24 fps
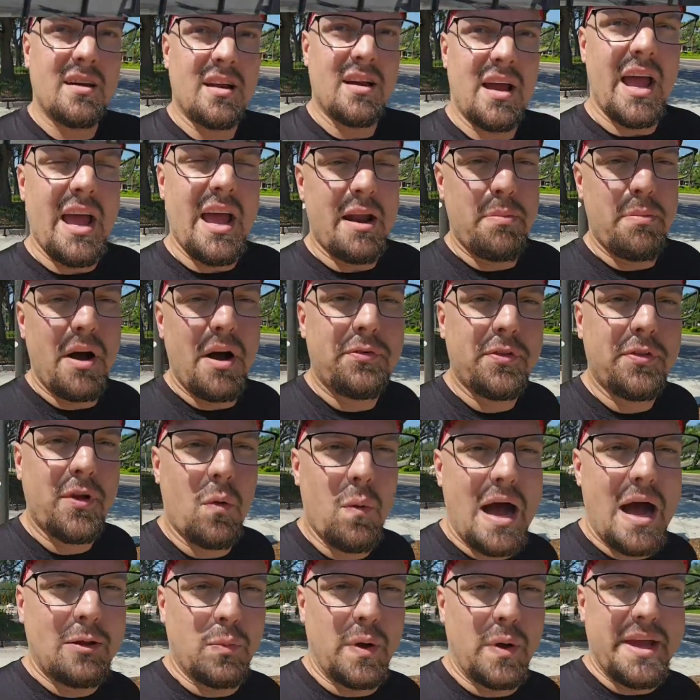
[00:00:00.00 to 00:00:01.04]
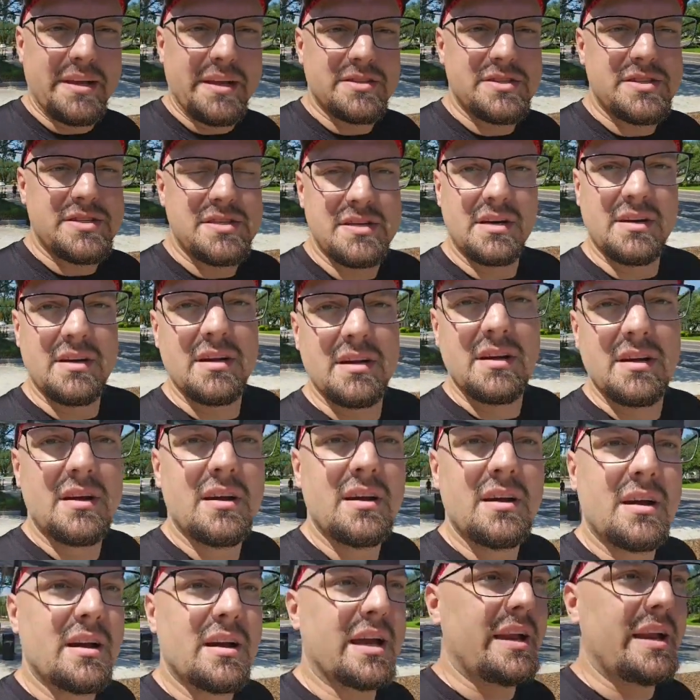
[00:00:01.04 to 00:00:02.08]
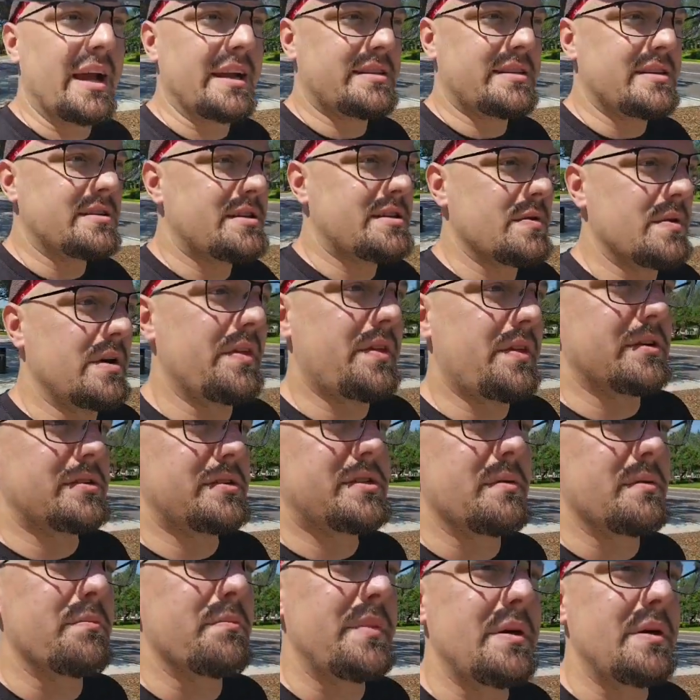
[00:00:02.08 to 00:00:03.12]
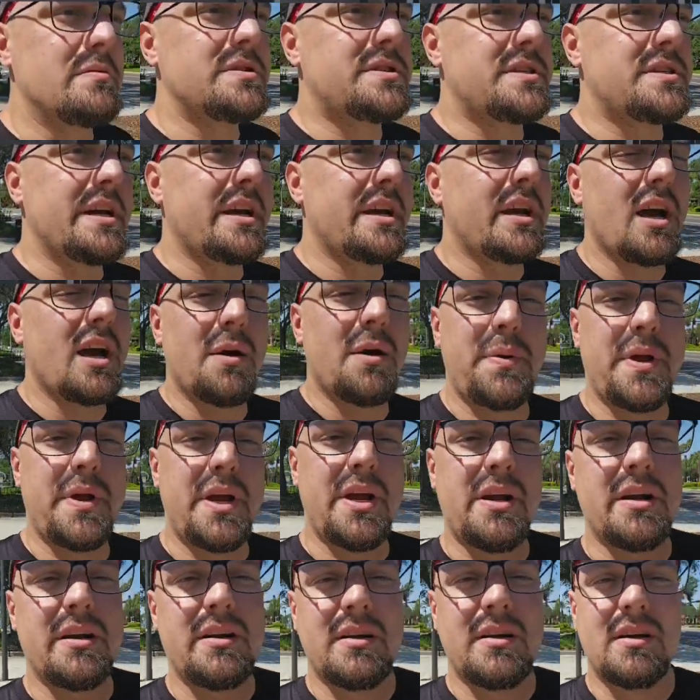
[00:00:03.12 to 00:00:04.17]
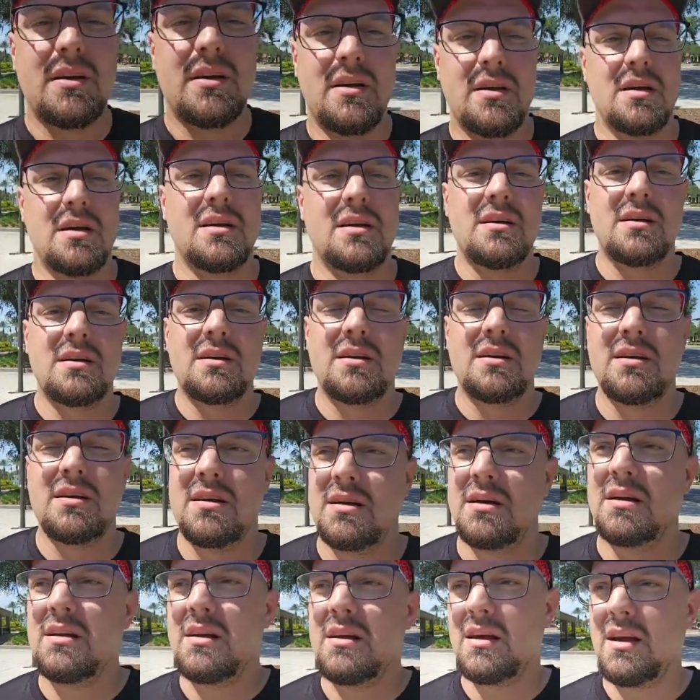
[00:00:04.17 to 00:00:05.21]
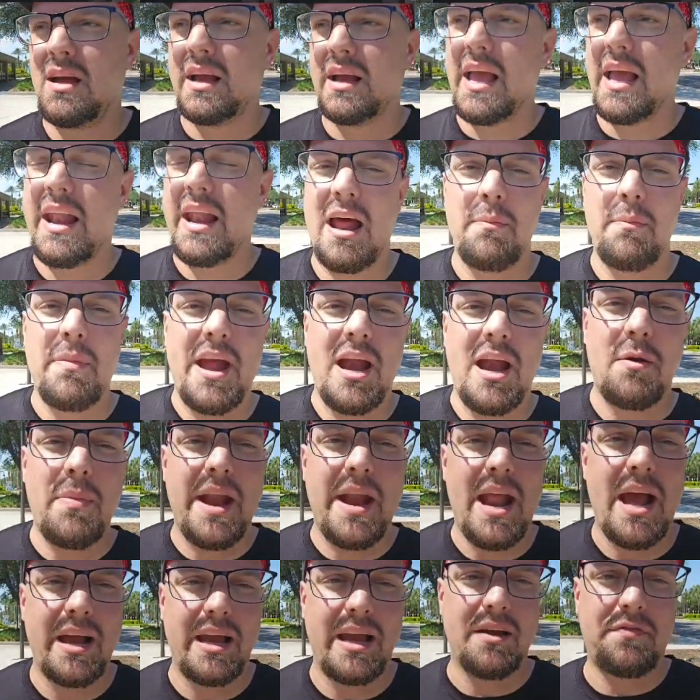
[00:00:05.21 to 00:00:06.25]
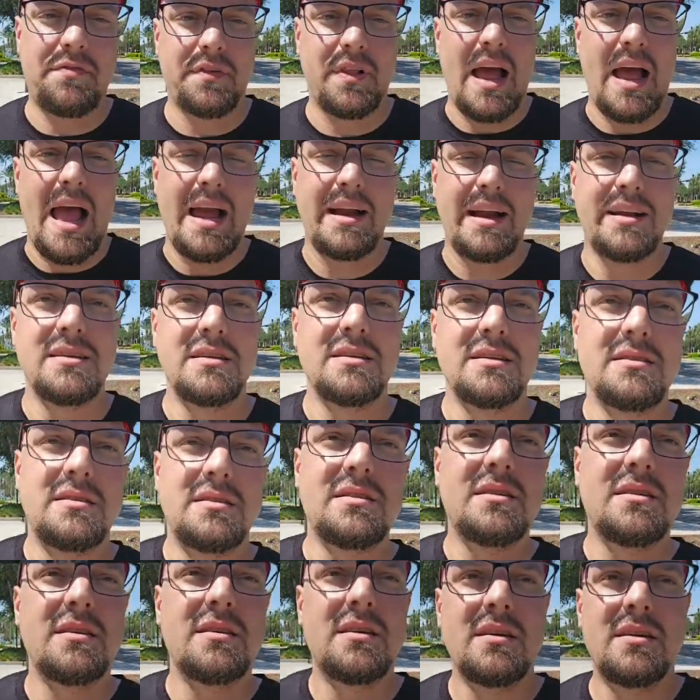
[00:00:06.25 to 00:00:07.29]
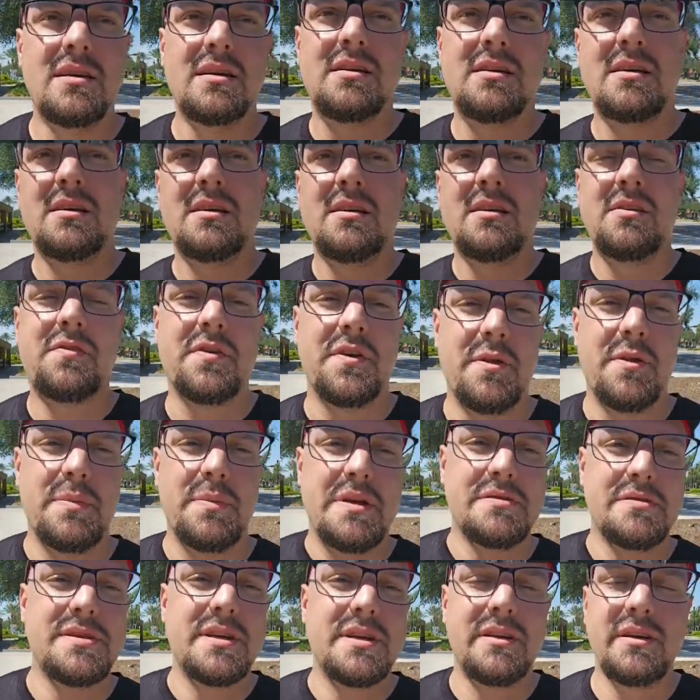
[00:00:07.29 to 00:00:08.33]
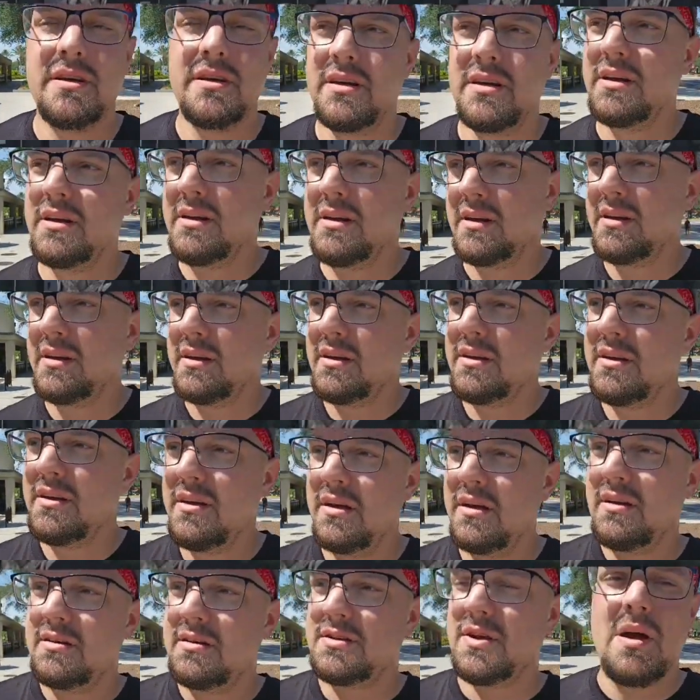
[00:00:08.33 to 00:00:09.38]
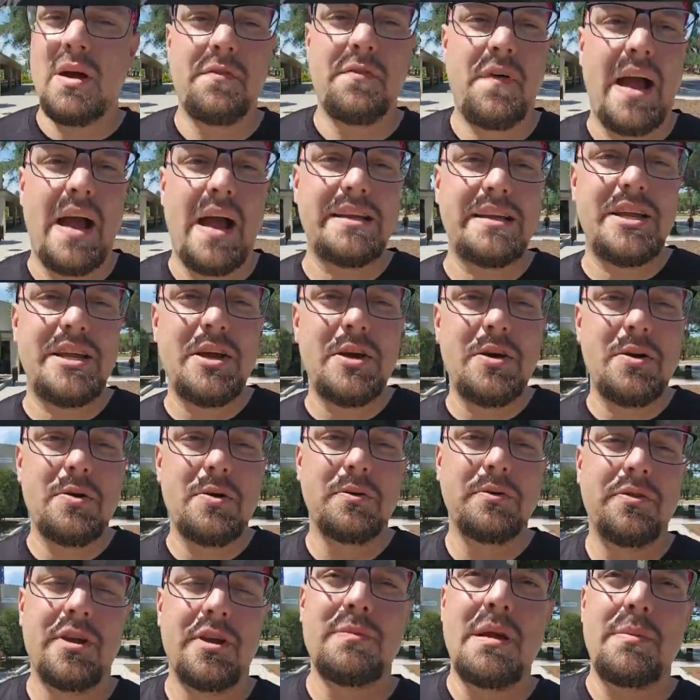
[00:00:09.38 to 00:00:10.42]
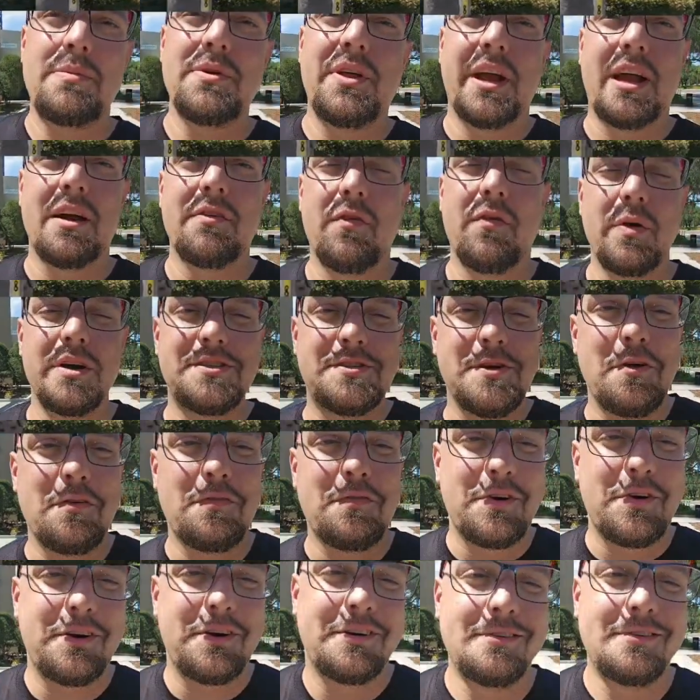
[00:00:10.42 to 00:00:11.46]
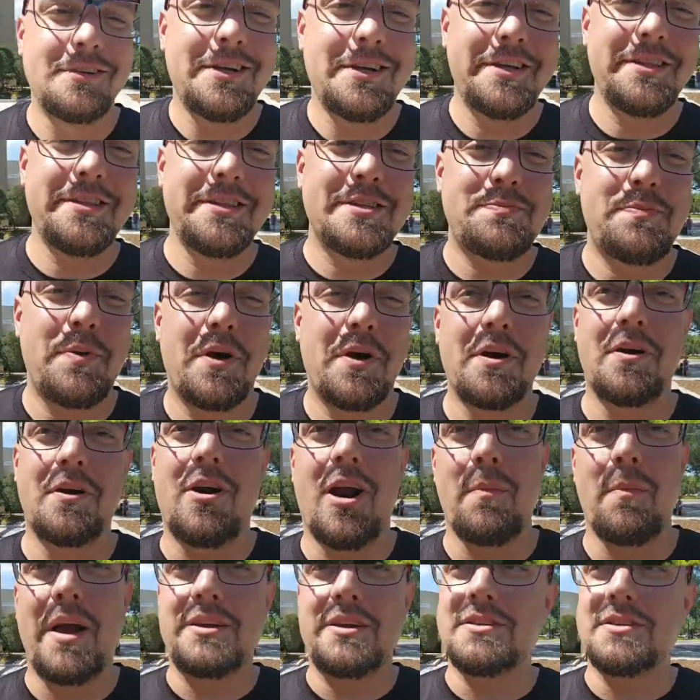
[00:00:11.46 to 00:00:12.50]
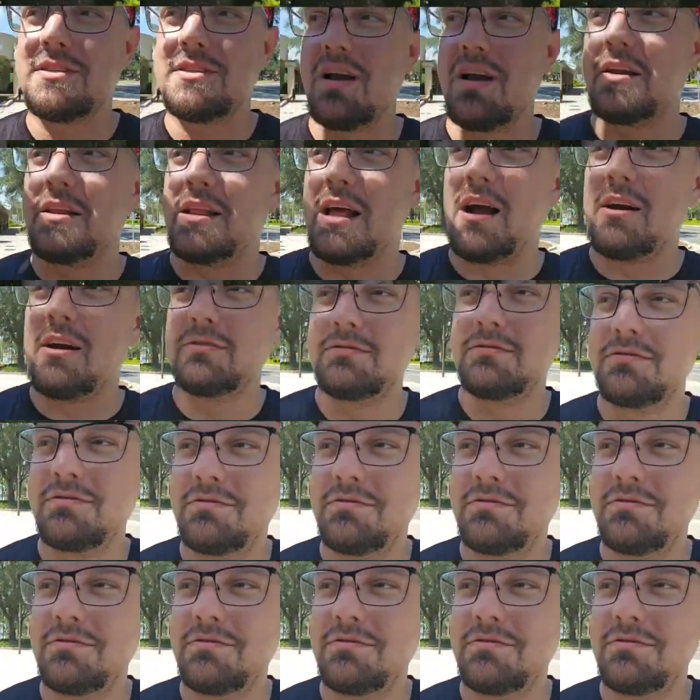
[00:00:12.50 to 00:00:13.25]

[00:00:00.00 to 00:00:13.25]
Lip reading: And Buffalo Wild Wings connected to it. There's some music up here. Again, I may or may not get flagged for the music. So if I do, there may be like a voiceover in this part, or I might just cut it out.